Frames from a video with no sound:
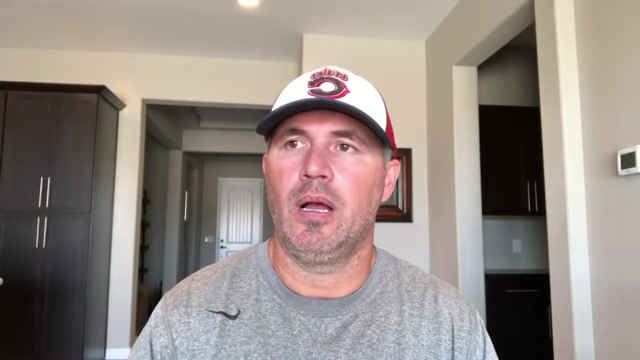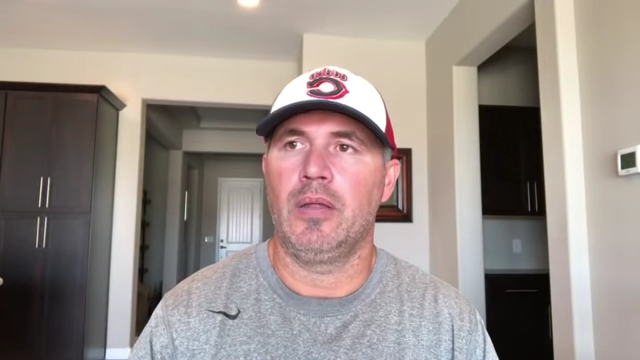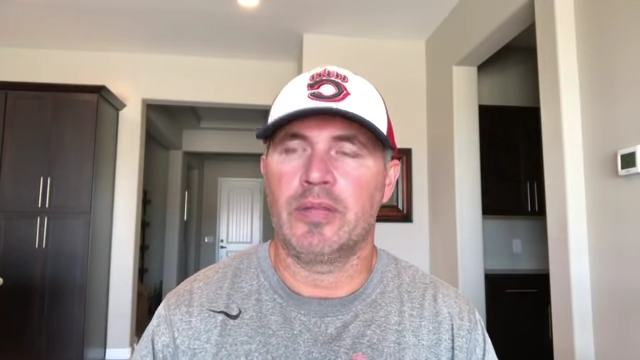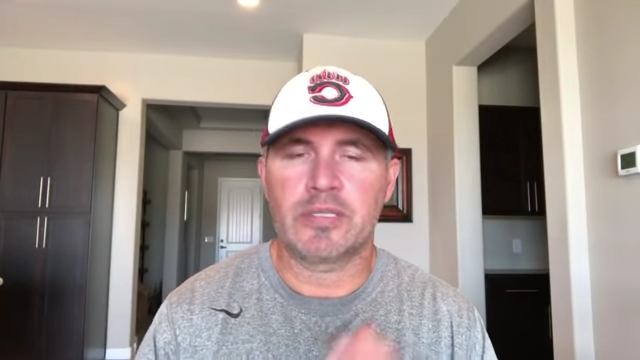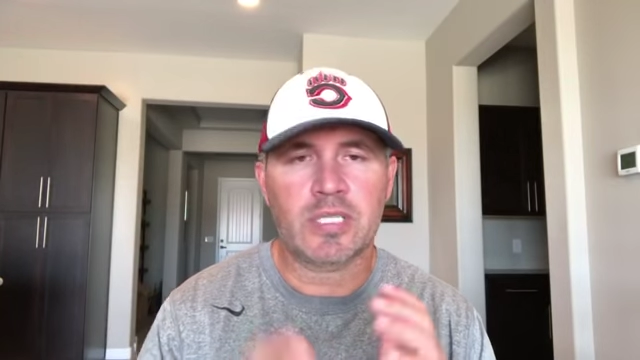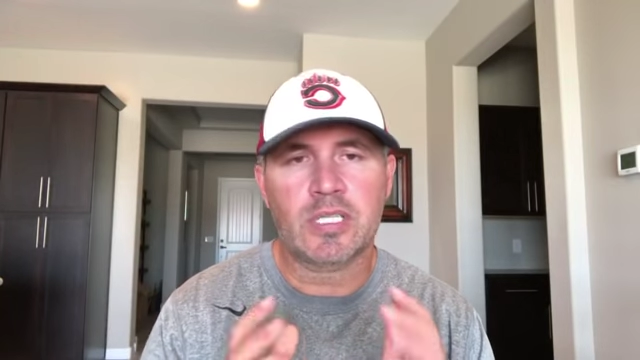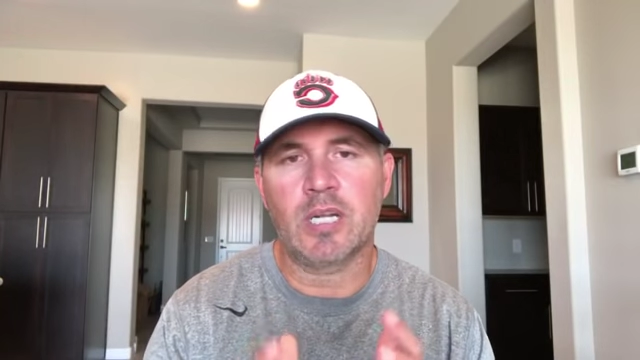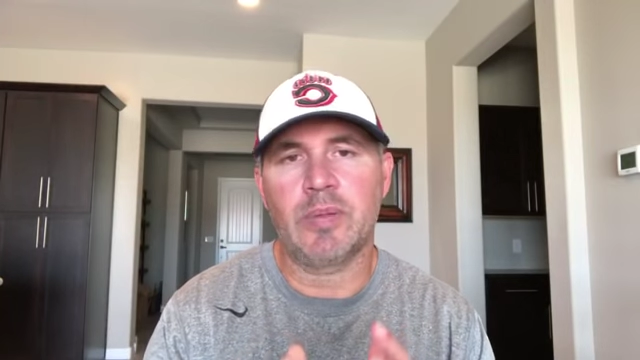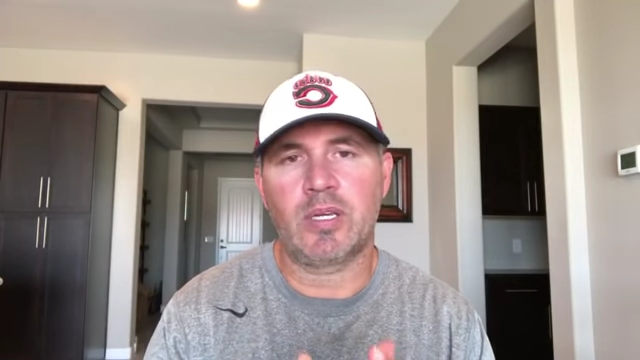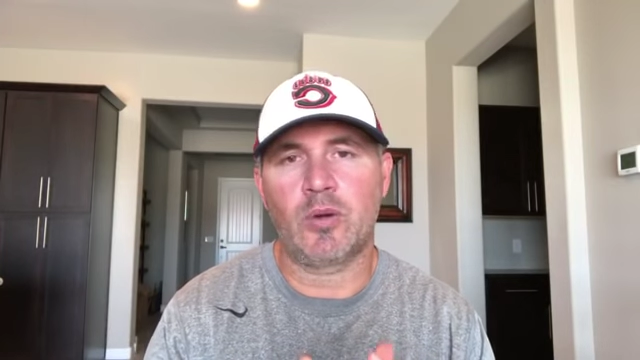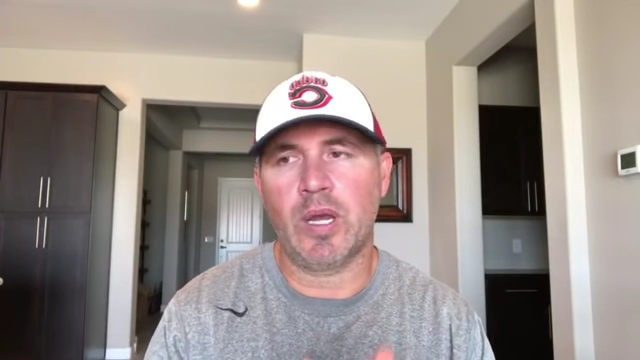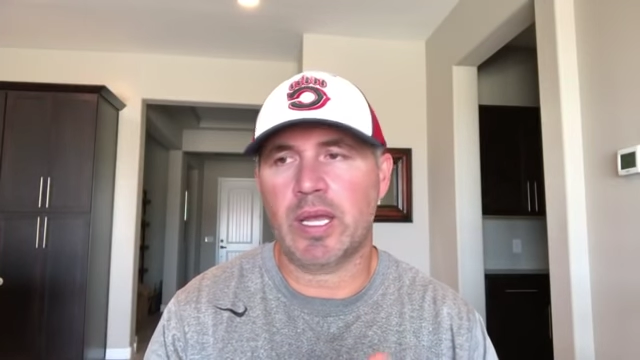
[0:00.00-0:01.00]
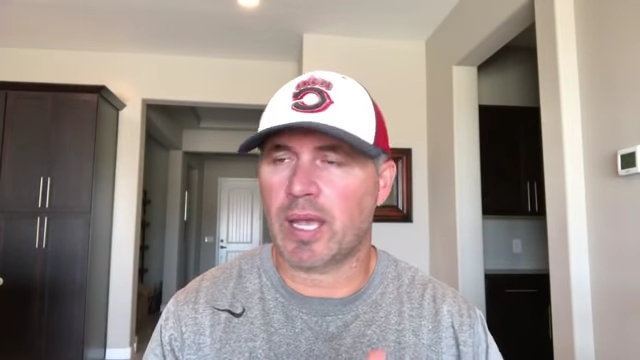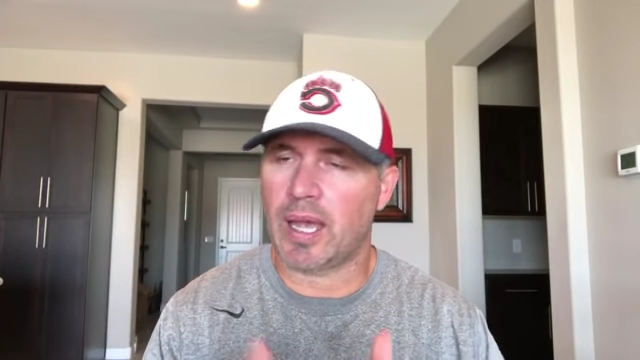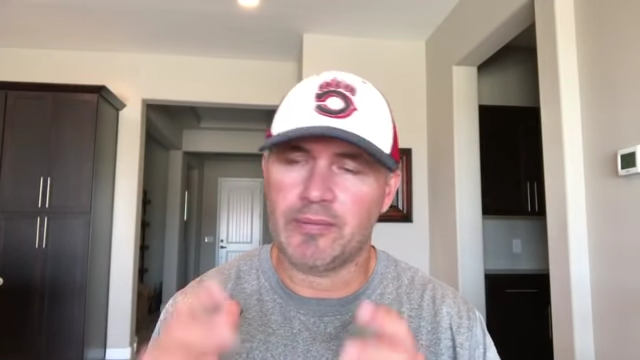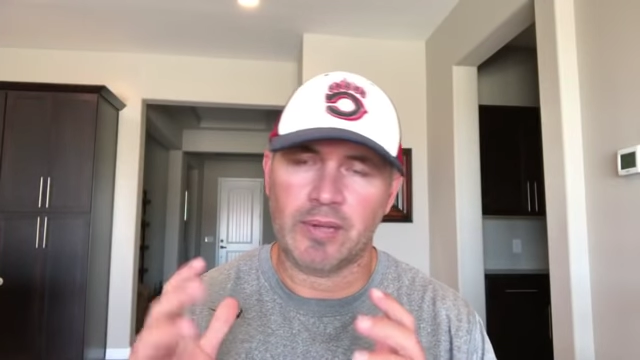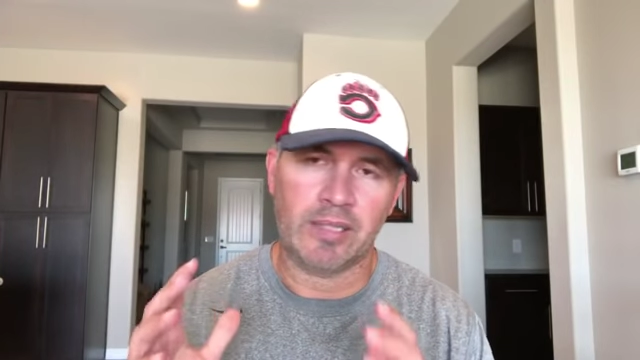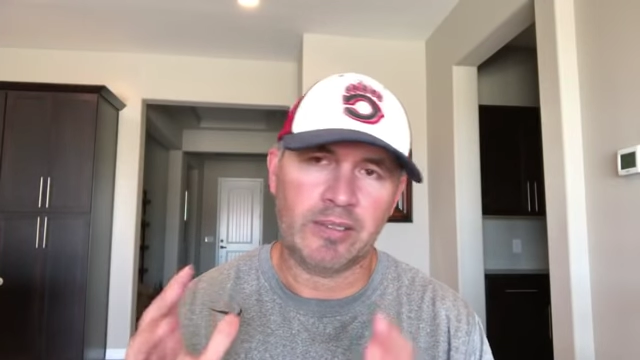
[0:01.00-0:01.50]
This is going to be quick.
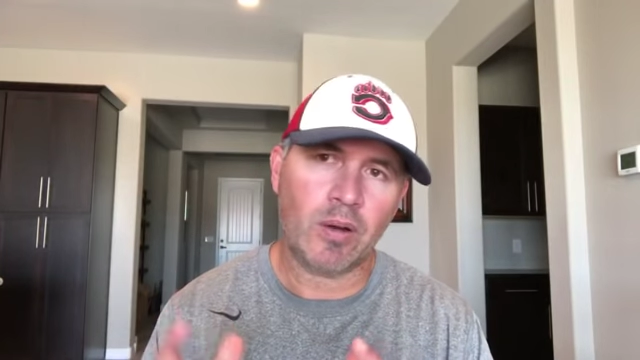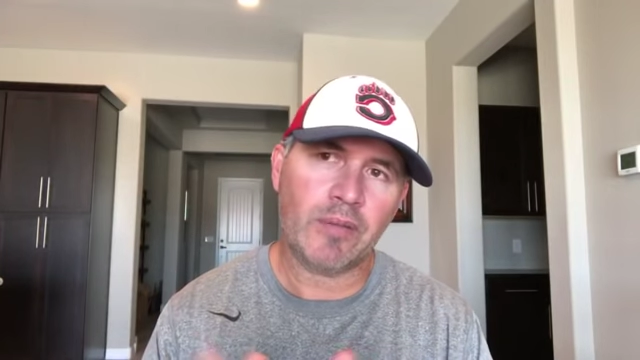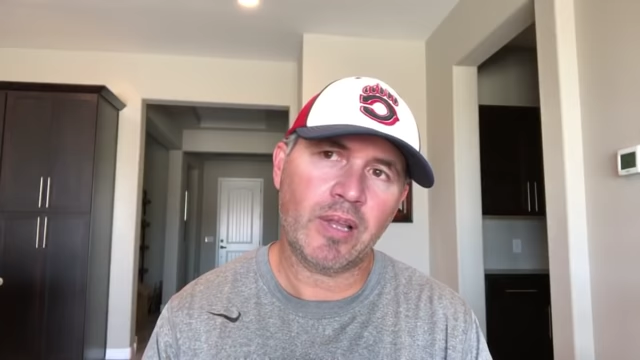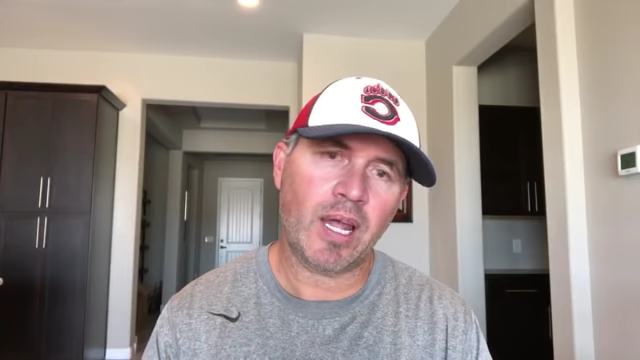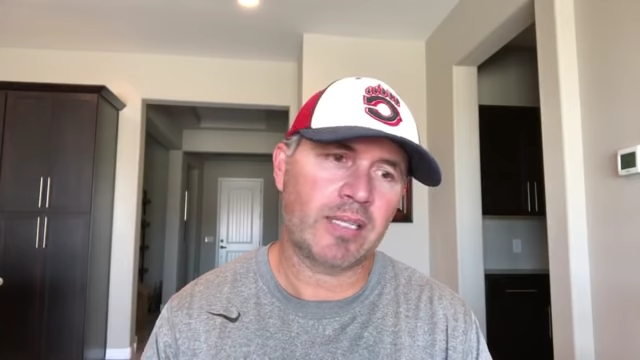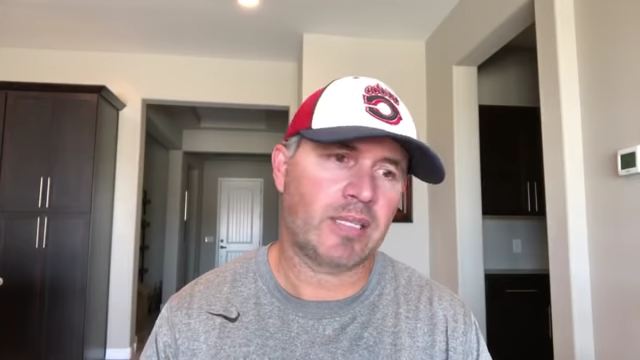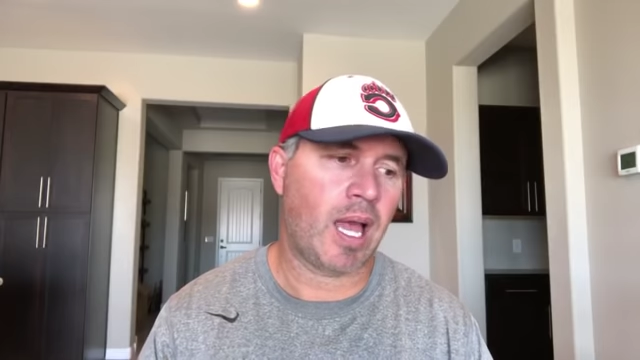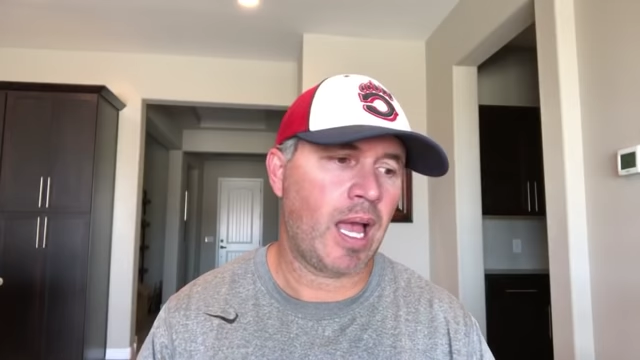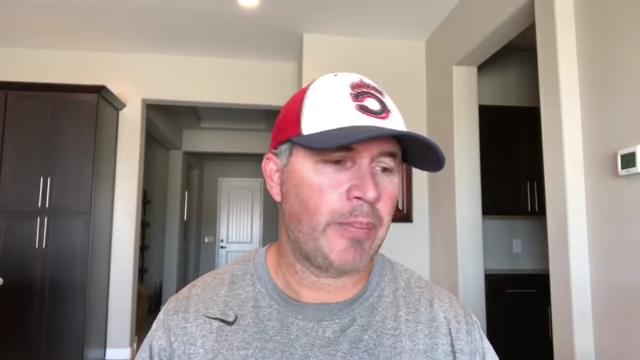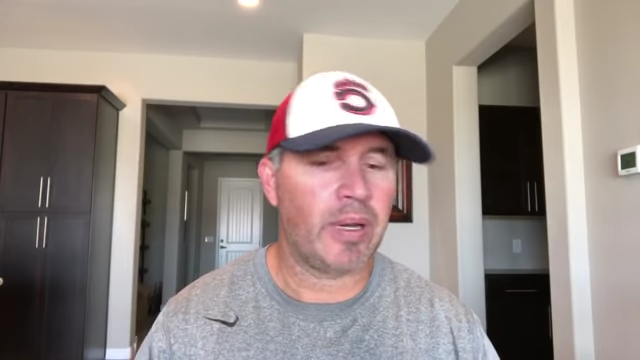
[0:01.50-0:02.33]
I don't have a lot of time,